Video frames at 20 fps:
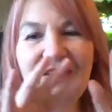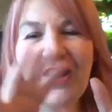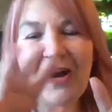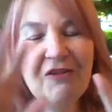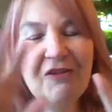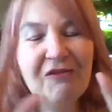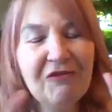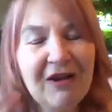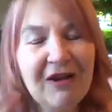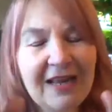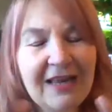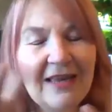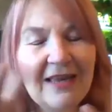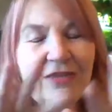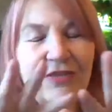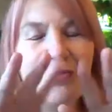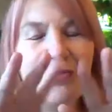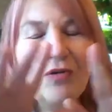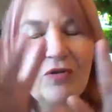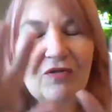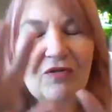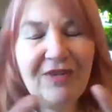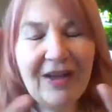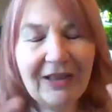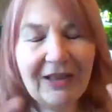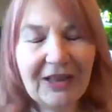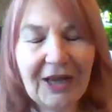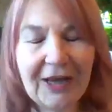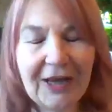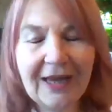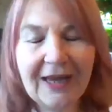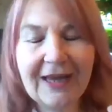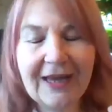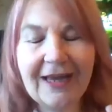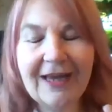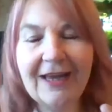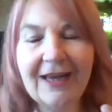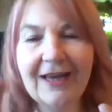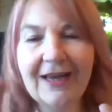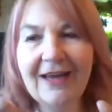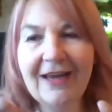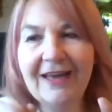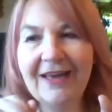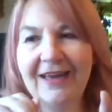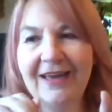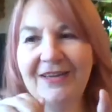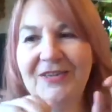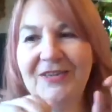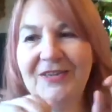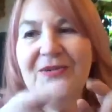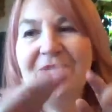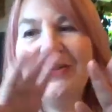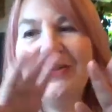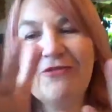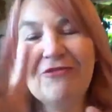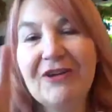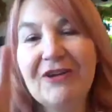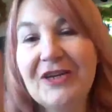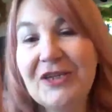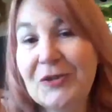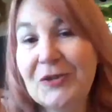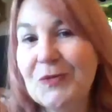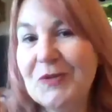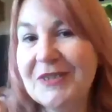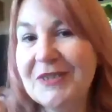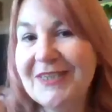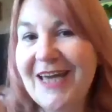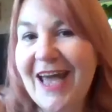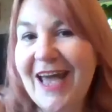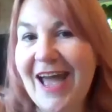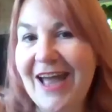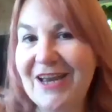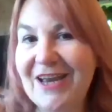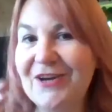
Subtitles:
I really thought felt like Azuli Frida was there.